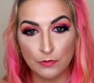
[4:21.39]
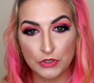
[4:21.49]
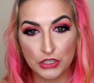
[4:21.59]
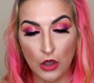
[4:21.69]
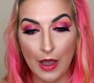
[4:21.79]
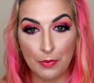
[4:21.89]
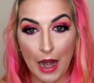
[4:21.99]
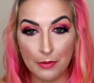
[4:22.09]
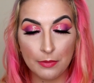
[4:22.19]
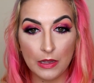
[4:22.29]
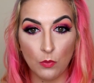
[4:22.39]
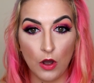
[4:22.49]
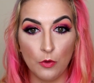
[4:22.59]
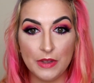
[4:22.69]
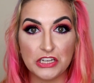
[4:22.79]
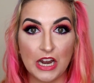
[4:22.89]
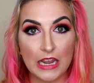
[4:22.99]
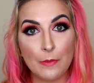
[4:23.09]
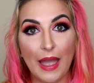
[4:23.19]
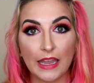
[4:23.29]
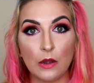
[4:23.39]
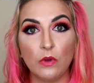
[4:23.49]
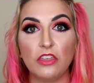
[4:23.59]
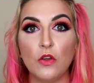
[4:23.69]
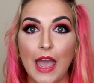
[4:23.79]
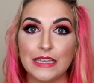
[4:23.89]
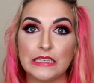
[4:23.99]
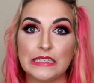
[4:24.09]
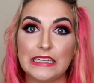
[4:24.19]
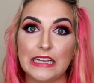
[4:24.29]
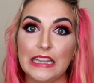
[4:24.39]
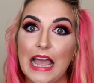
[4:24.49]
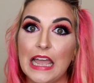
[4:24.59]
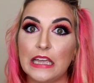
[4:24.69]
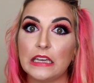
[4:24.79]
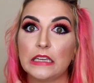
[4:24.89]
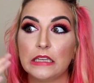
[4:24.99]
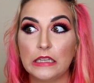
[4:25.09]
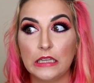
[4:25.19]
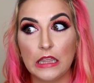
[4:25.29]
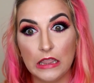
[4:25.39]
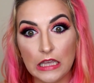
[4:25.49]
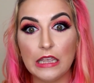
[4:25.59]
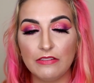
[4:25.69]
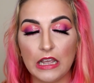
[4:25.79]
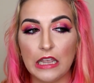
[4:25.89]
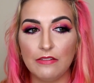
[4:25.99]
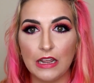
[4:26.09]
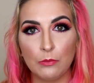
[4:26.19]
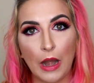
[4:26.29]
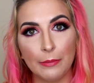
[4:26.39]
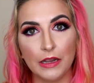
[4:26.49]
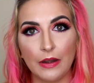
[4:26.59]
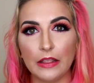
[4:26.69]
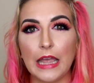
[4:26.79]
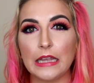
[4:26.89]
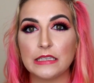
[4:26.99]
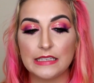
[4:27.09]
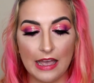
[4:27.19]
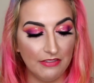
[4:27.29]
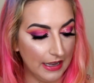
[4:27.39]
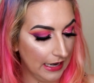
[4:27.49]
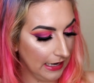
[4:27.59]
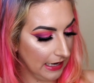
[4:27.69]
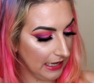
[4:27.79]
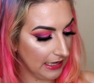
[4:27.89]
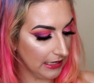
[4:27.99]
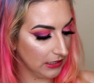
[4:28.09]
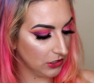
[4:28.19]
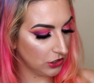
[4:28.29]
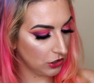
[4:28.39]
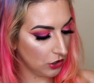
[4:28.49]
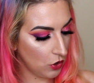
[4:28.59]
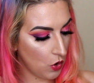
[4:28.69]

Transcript: so I probably won't be checking back in with you guys until like the evening, probably around like 7, and it is